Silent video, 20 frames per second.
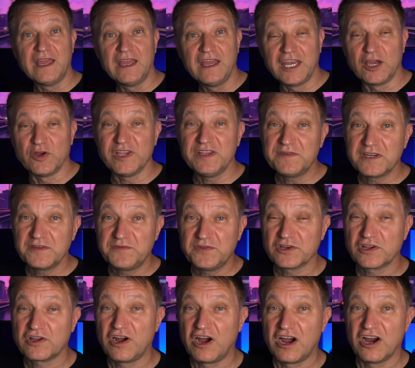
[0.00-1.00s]
Now, even if your
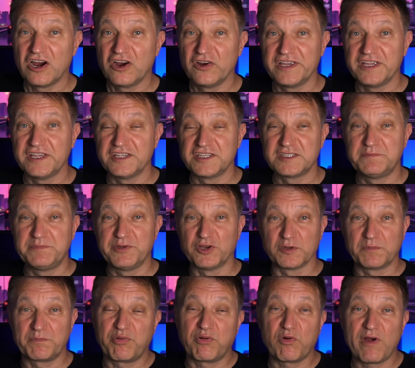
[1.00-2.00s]
car is
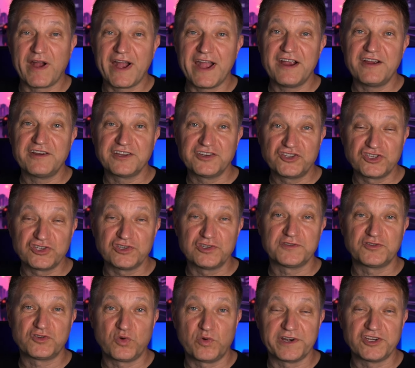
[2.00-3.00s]
built prior to June
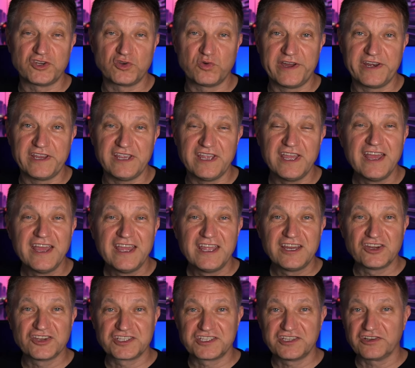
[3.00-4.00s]
of 2020,
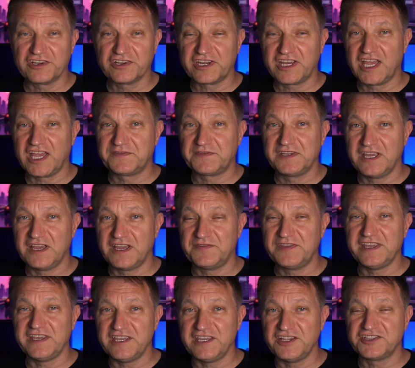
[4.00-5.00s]
you're still gonna have to have
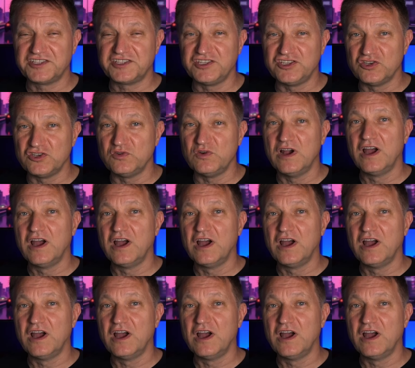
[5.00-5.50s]
the ECU